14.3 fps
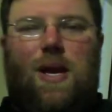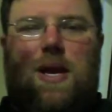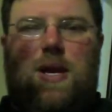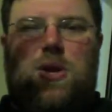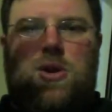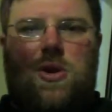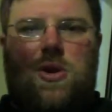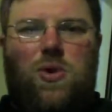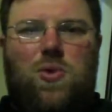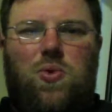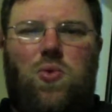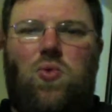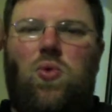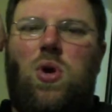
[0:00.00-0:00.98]
an
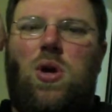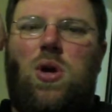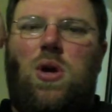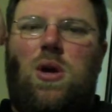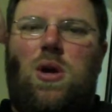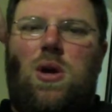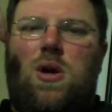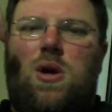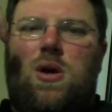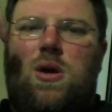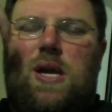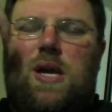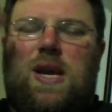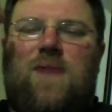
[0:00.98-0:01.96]

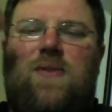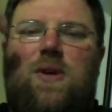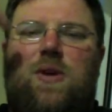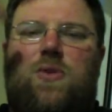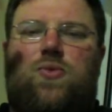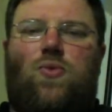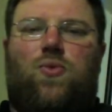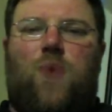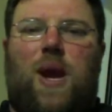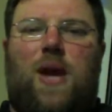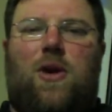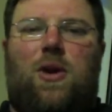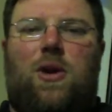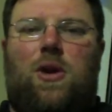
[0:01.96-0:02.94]
even
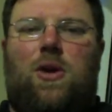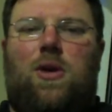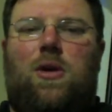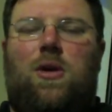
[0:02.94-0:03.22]
greater